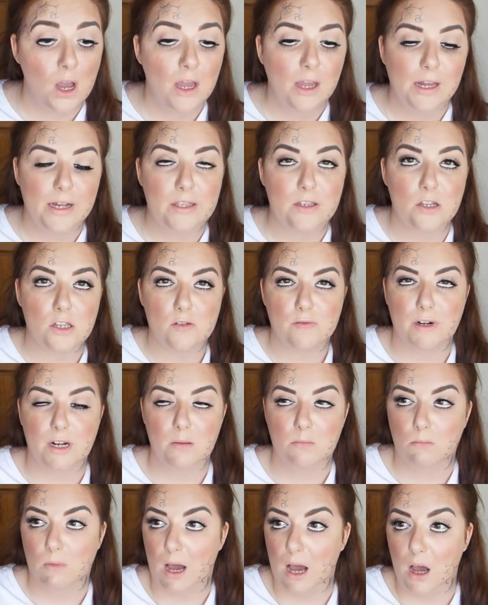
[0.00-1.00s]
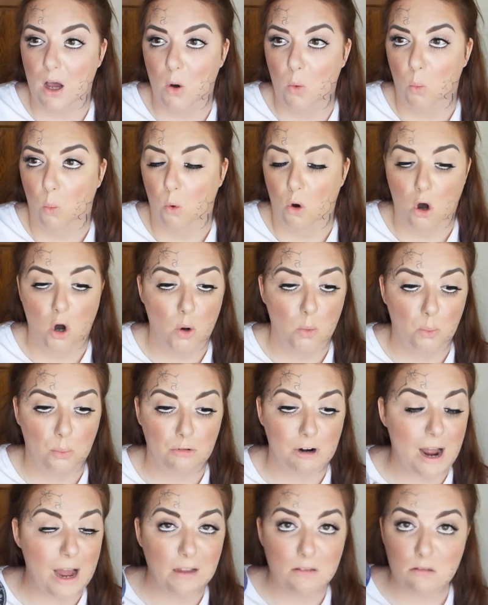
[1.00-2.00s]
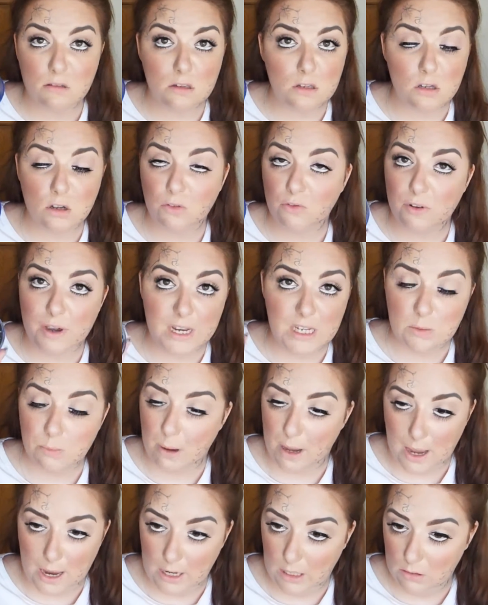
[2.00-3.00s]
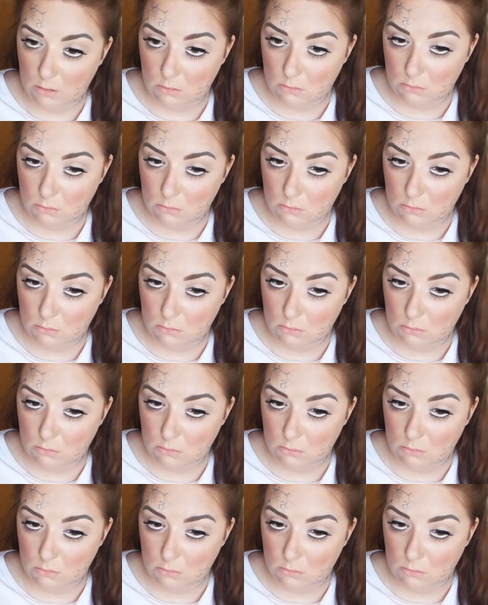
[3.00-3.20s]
It doesn't really matter what brand of face paint,